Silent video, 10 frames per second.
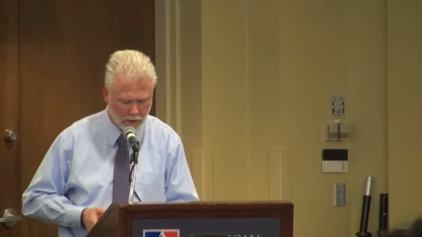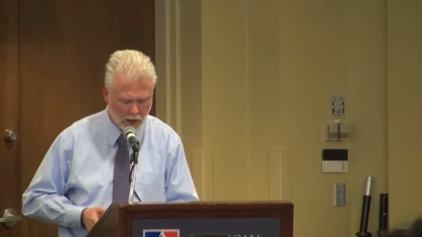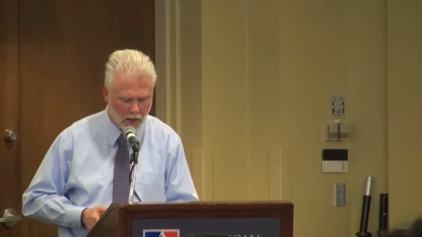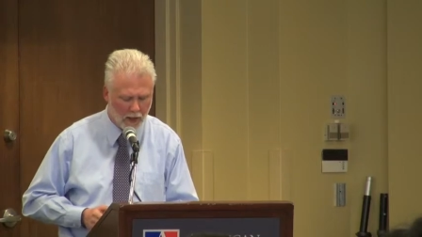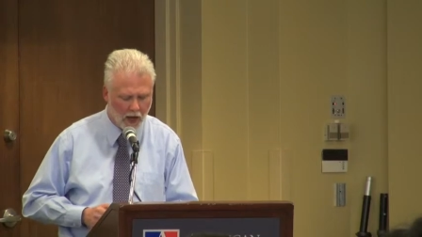
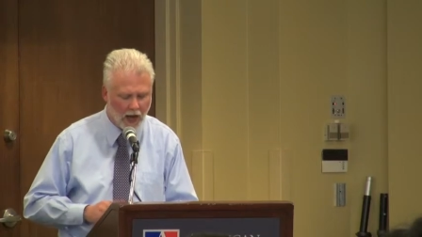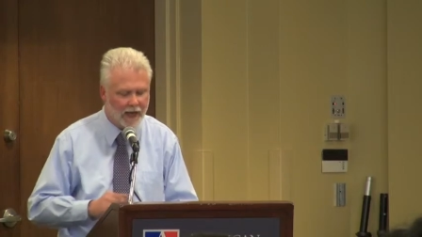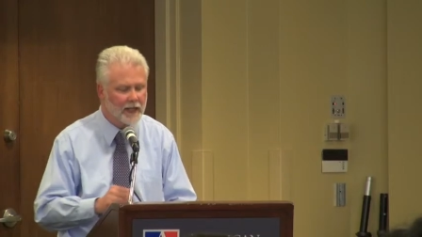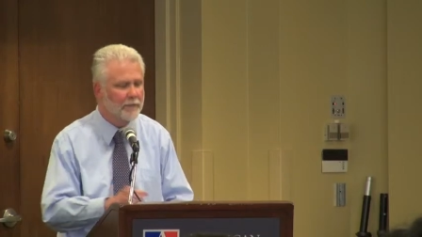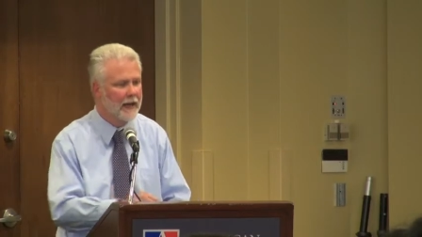uh,
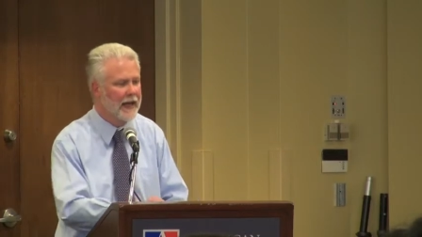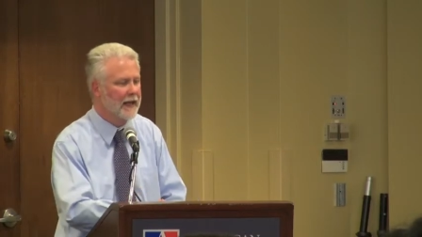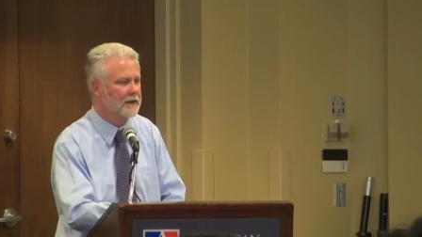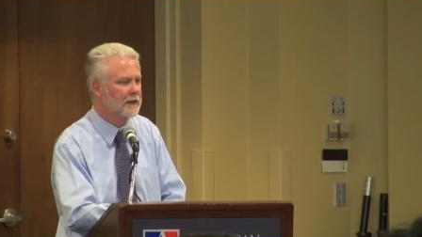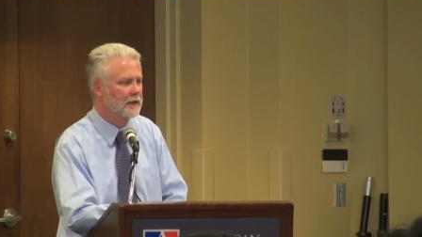high
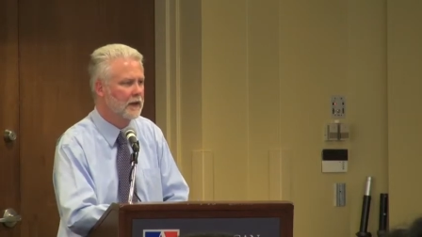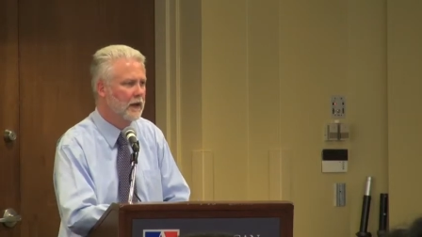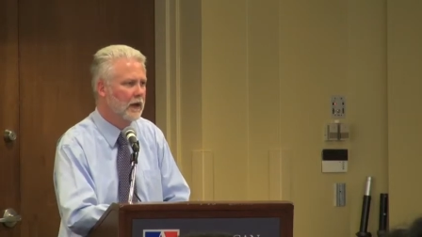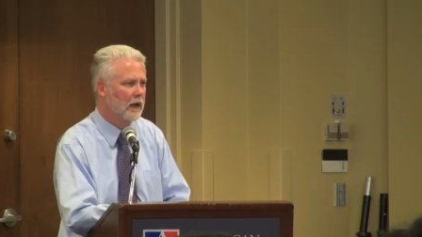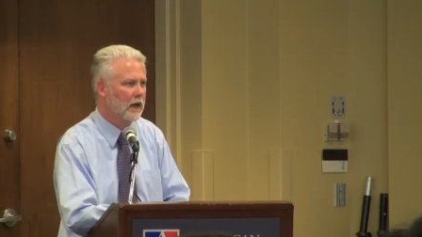impact
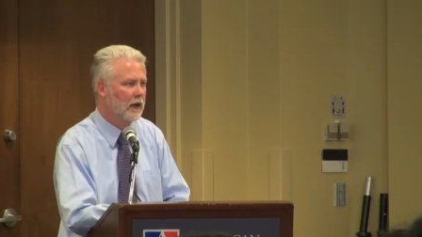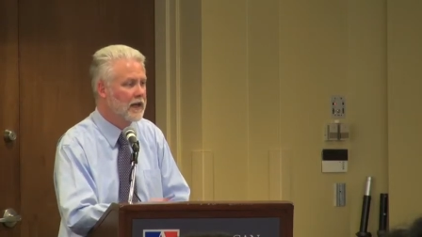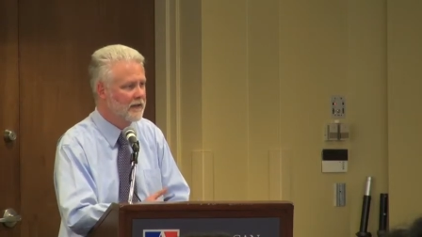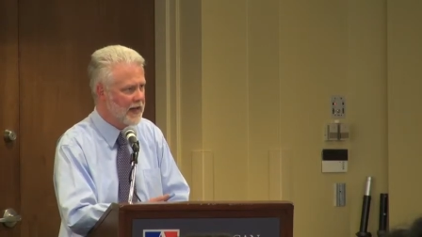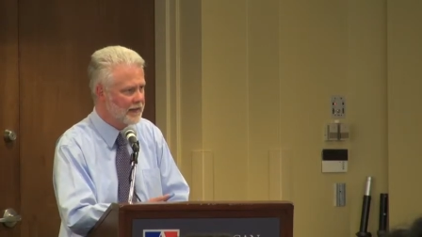uh,
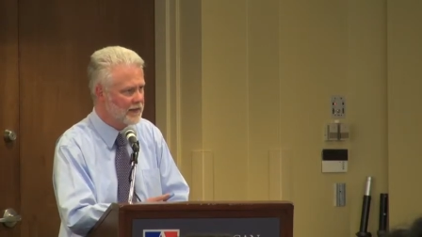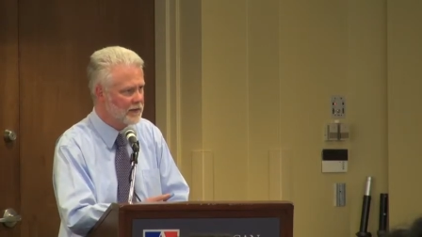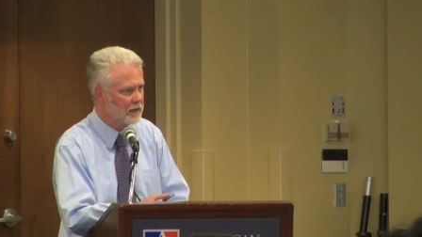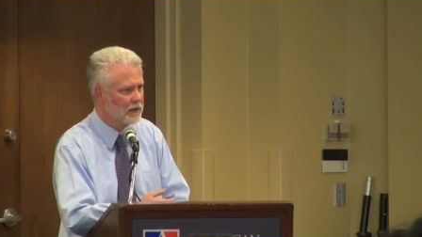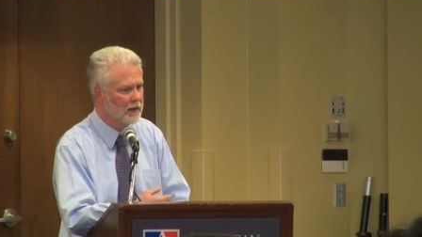
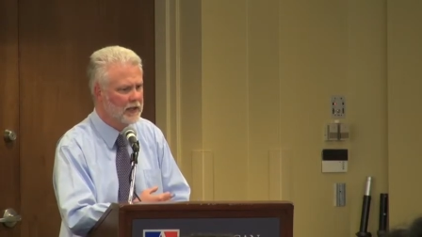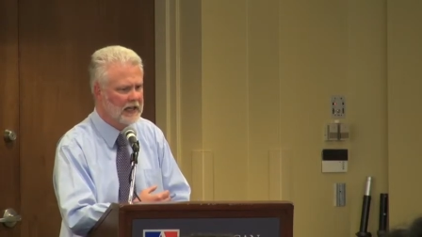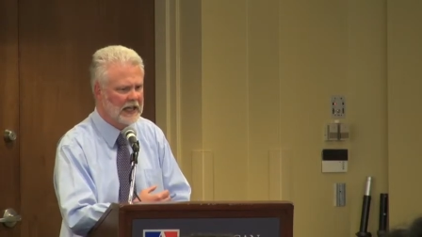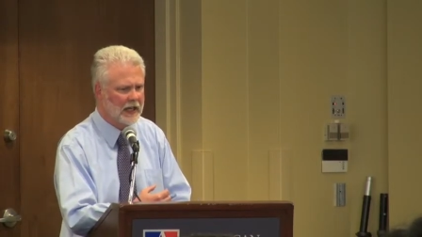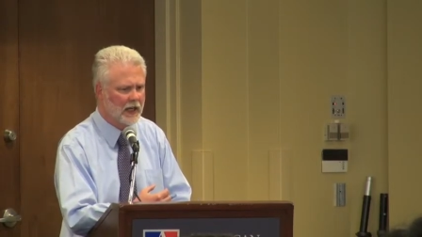events
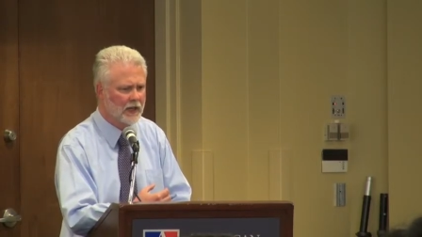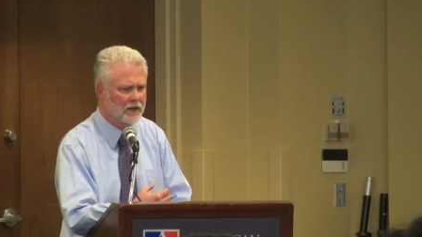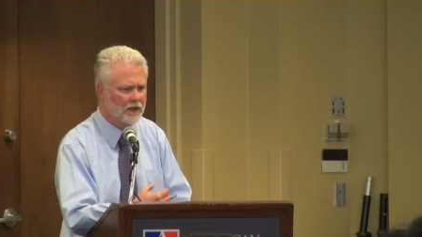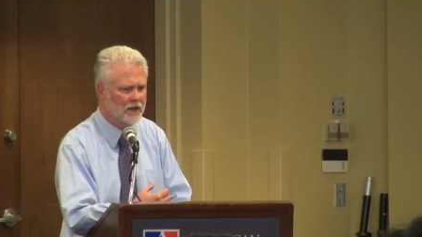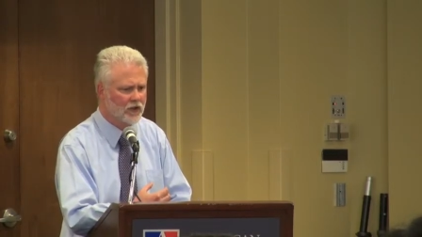
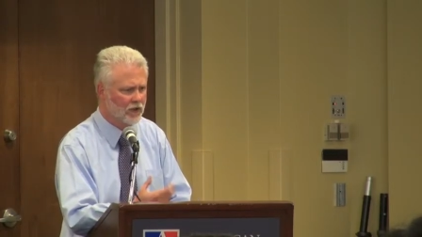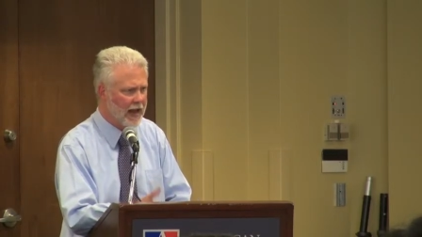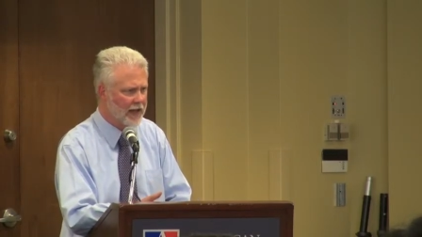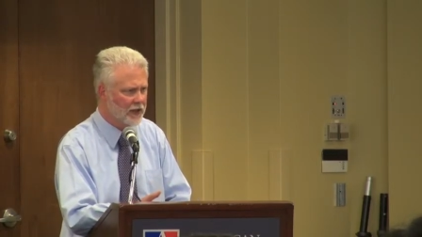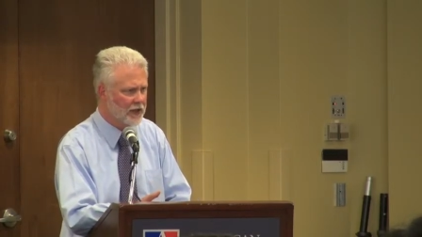and
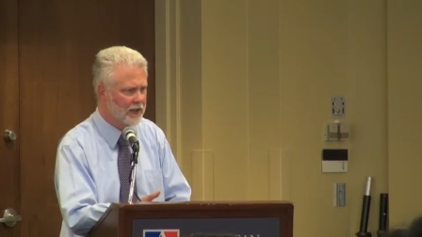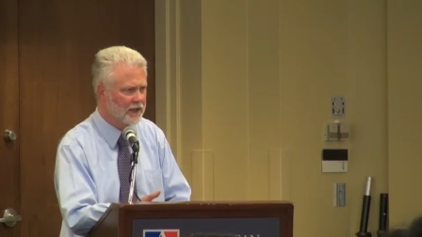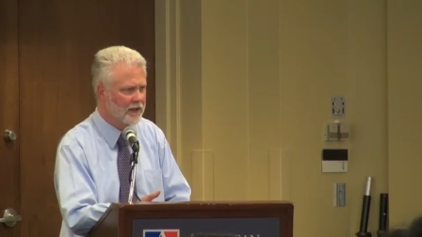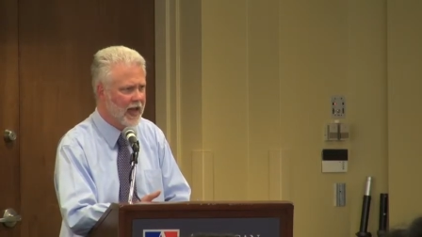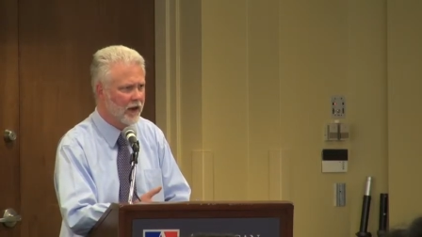
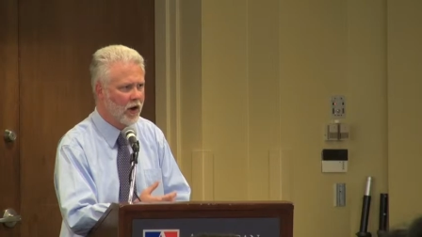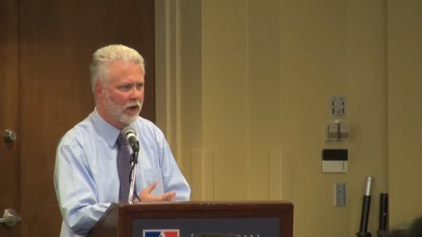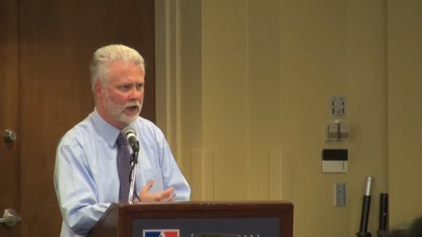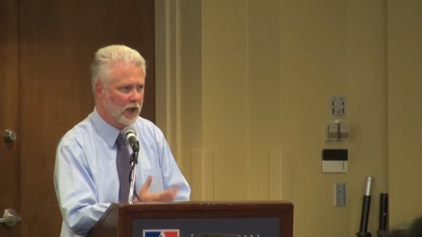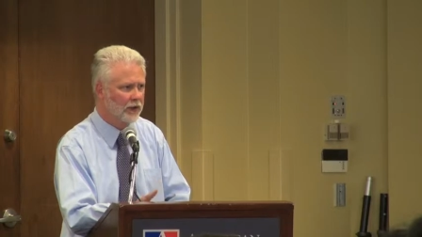strategies that
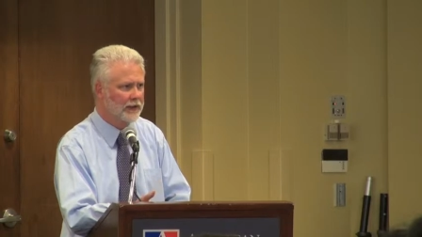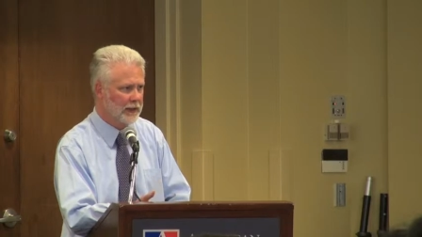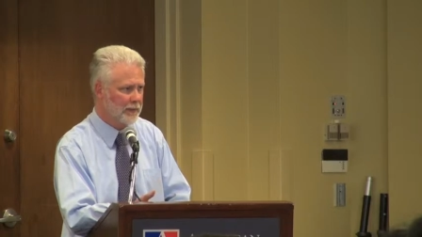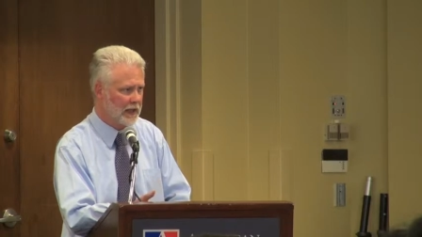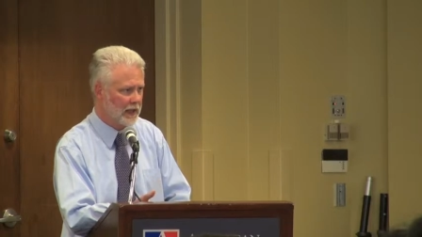are
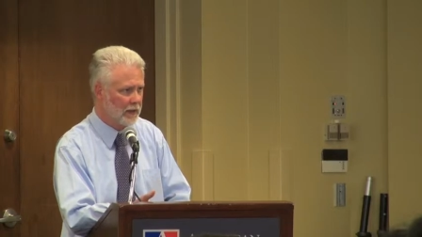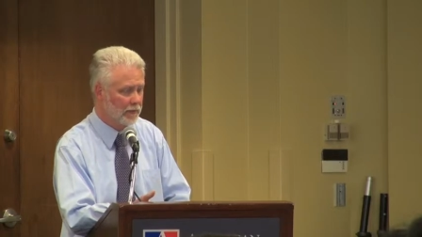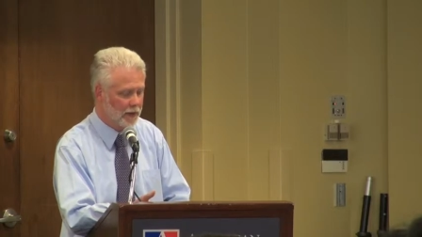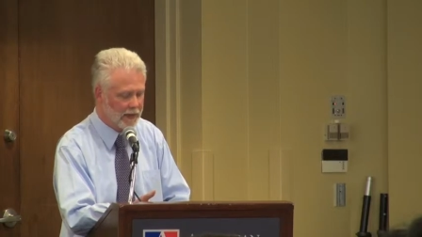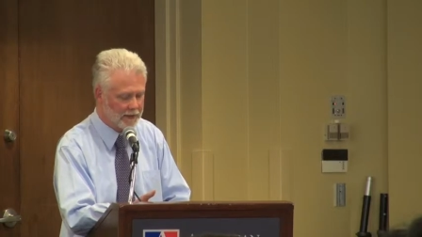currently being
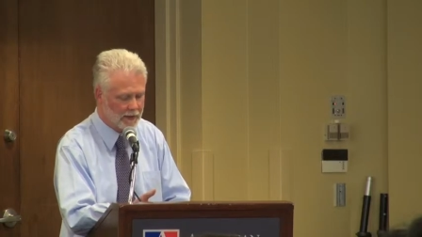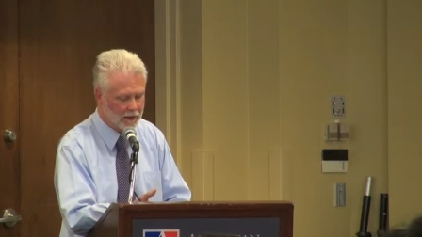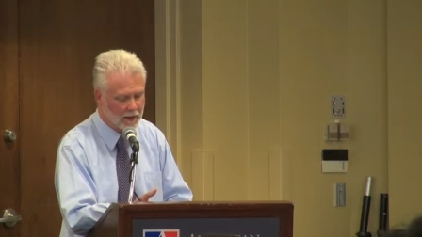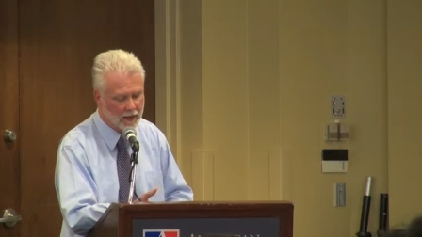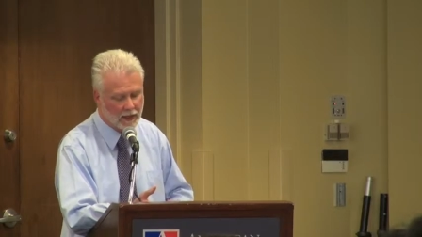implemented.